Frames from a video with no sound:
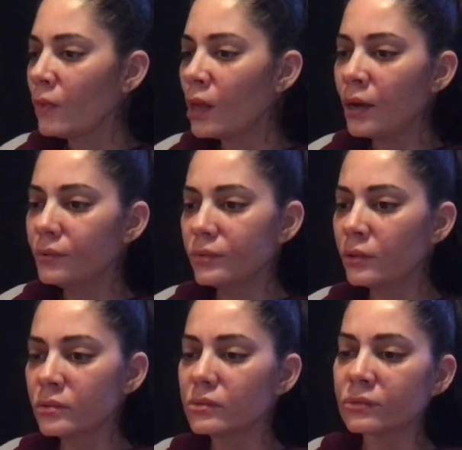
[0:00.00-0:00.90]
And
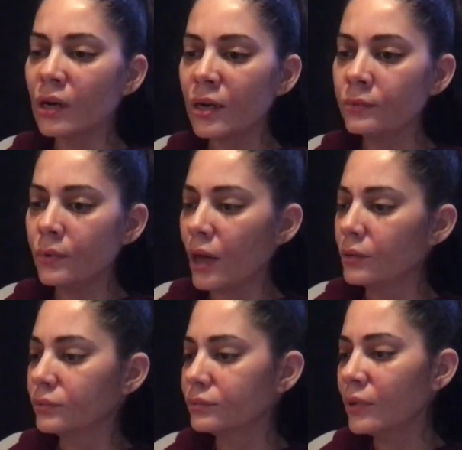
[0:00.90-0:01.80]
everything was fine. We
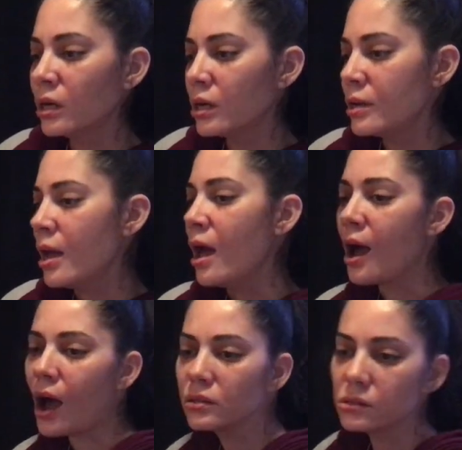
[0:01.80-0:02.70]
had fun.
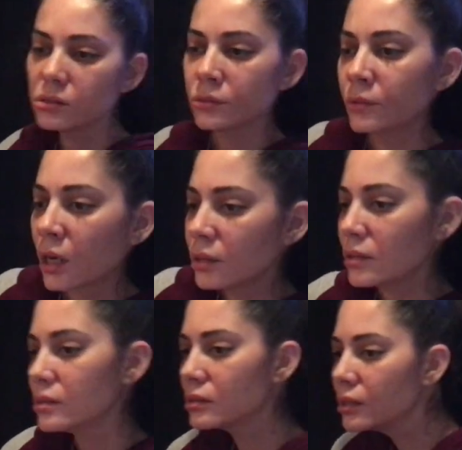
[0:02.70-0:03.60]
I was doing all
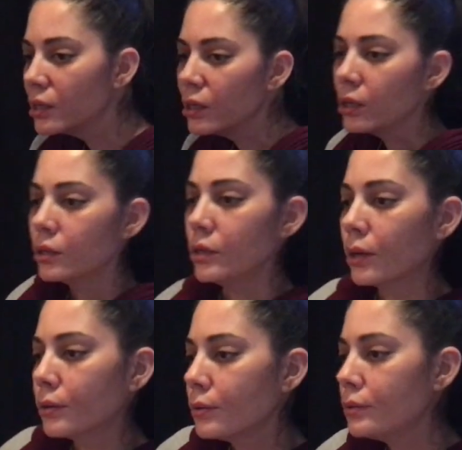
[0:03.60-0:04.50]
these, you
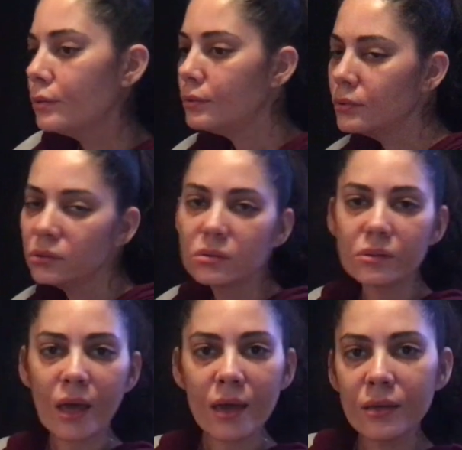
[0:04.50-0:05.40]
know, cool
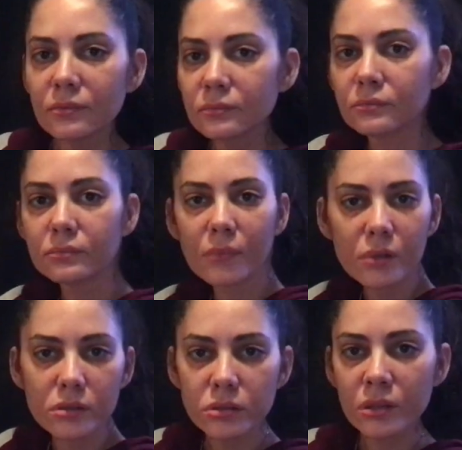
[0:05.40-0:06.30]
skate
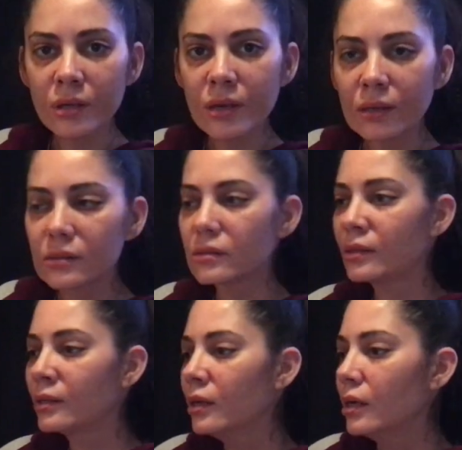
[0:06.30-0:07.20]
tricks
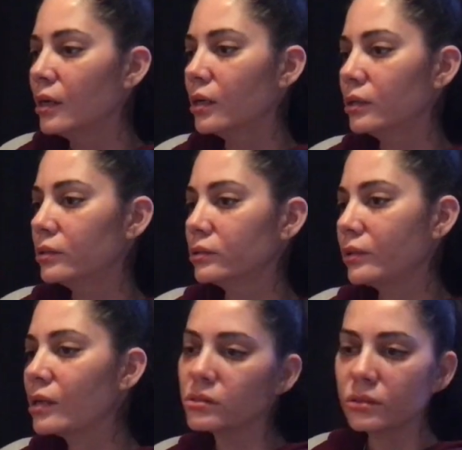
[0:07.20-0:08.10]
or
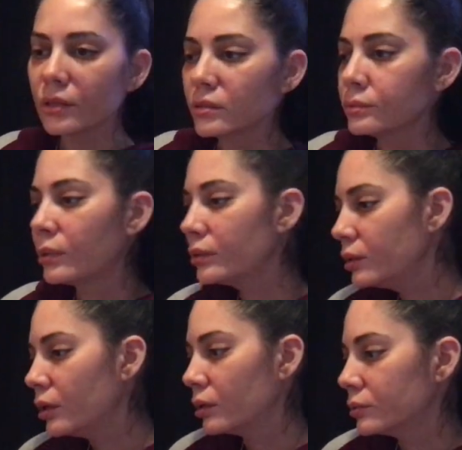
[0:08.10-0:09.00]
not tricks, but,
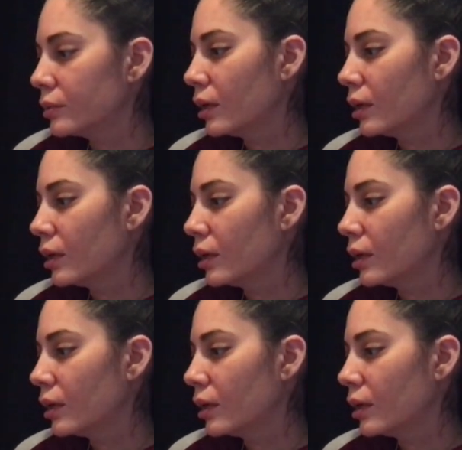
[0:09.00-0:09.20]
you know,